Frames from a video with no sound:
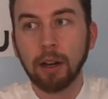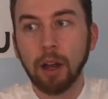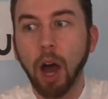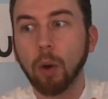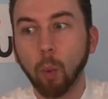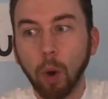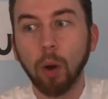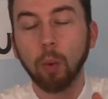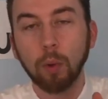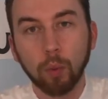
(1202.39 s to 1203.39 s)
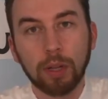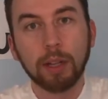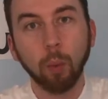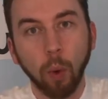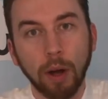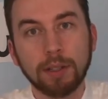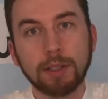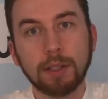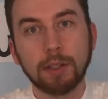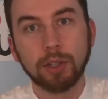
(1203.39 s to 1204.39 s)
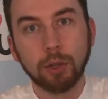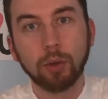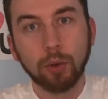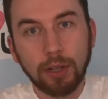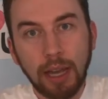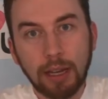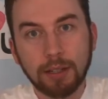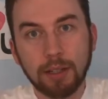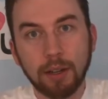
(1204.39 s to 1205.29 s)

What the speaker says: on what we really want to create.